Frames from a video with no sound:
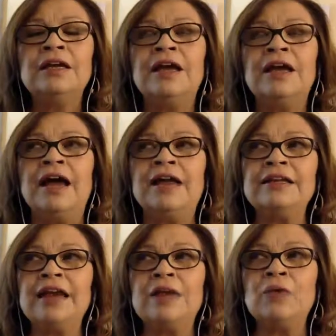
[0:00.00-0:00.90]
And
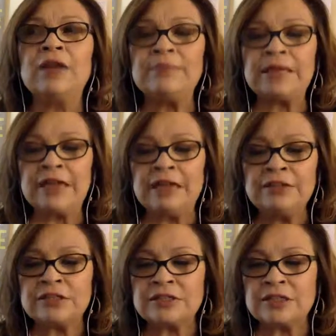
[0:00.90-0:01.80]
what I began to
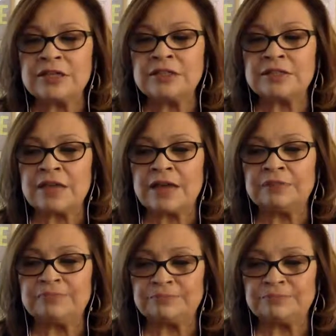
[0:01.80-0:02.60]
see is that